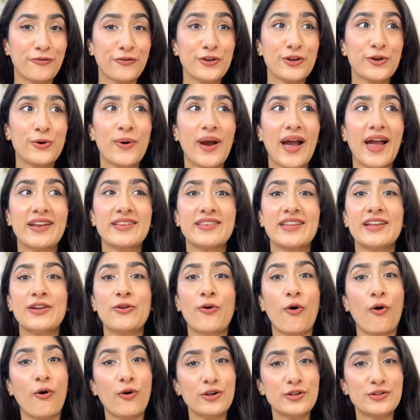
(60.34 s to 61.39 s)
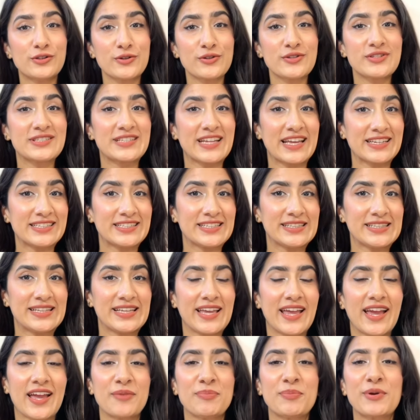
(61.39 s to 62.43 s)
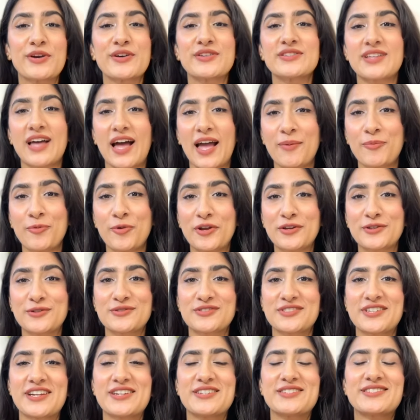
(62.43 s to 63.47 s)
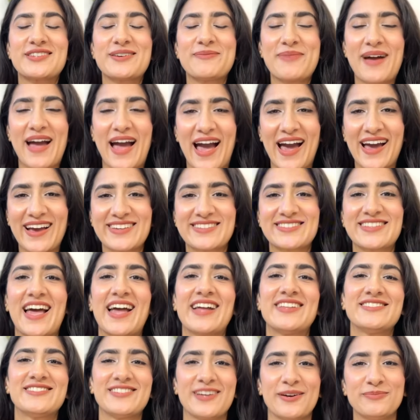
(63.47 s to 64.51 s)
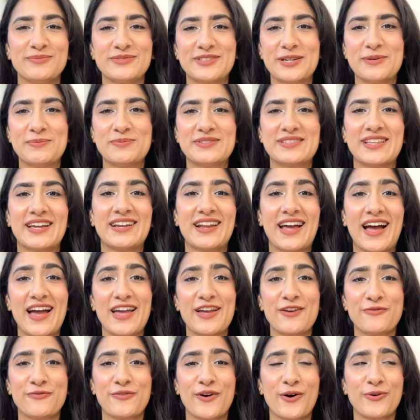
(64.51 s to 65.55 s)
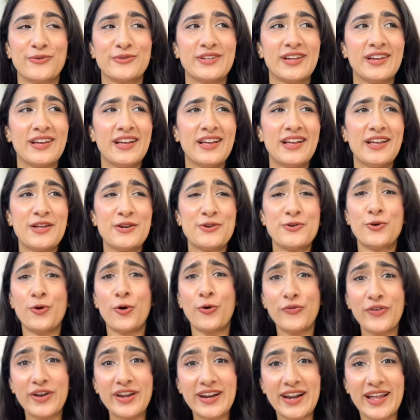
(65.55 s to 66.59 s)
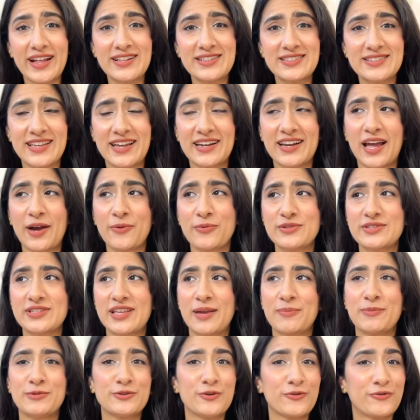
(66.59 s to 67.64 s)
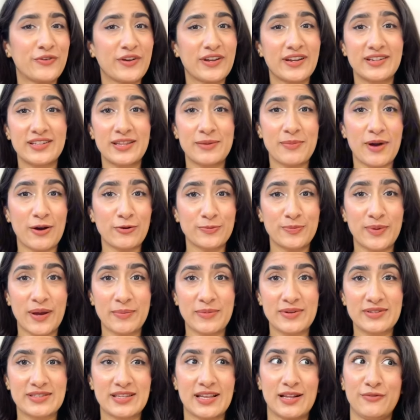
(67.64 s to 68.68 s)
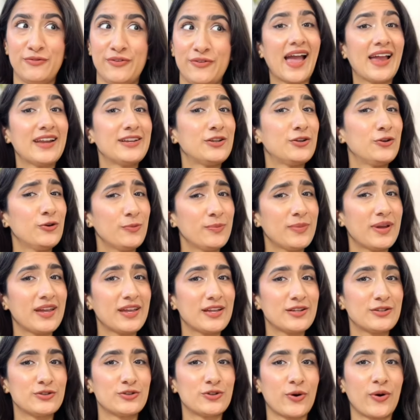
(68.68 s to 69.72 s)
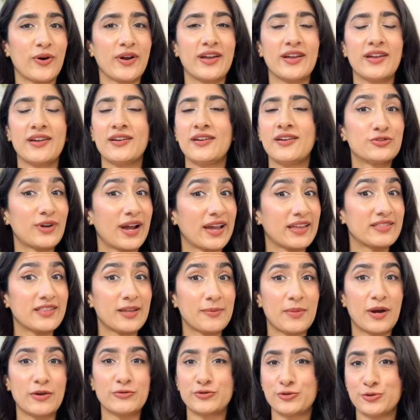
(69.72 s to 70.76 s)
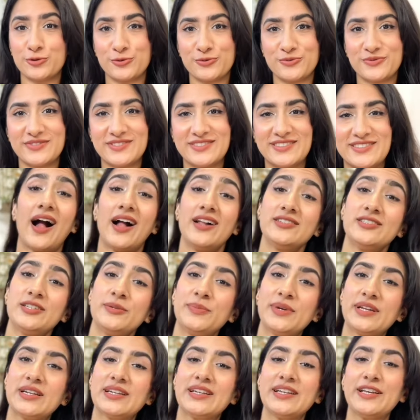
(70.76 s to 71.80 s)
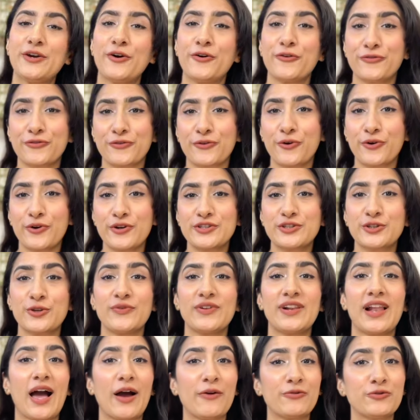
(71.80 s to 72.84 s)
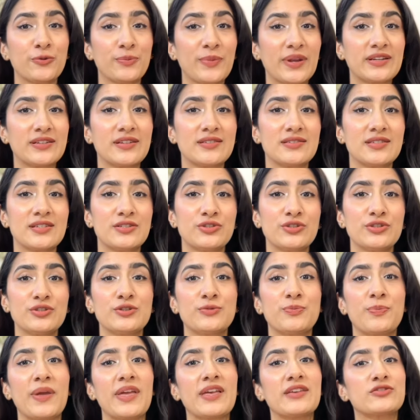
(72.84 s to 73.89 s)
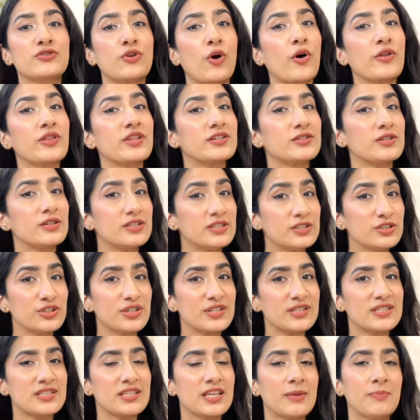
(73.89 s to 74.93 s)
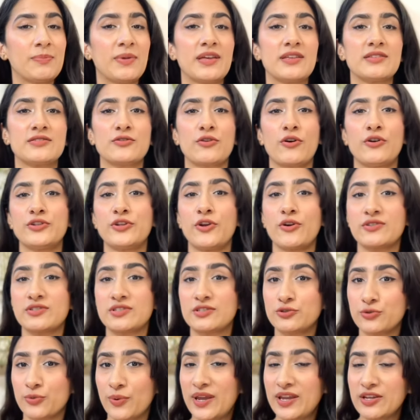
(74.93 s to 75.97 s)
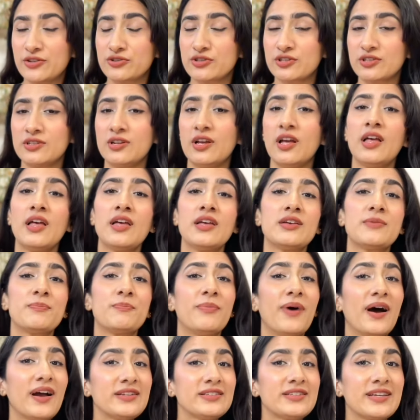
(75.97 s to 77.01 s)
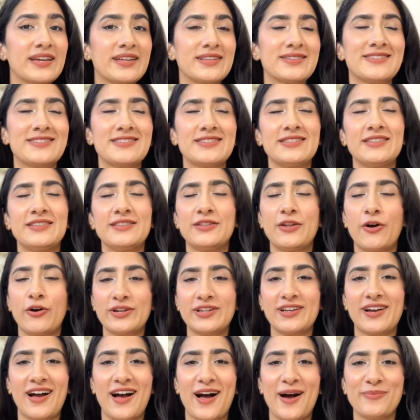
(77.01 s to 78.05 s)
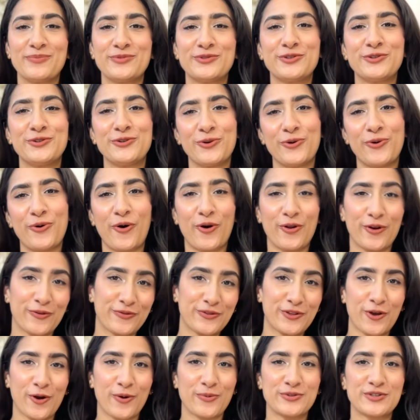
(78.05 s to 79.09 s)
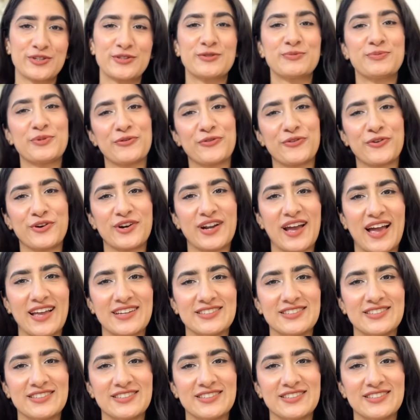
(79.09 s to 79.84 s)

for you, and then also stay till the end because I'm going to share some hacks and some tips that I found nowhere else and I was able to figure them out by myself, and you may enjoy trying them out too. Ultimately, of course, you will have to make decisions based on the urgency, based on your situation, but it's not a harm to know all of the options before.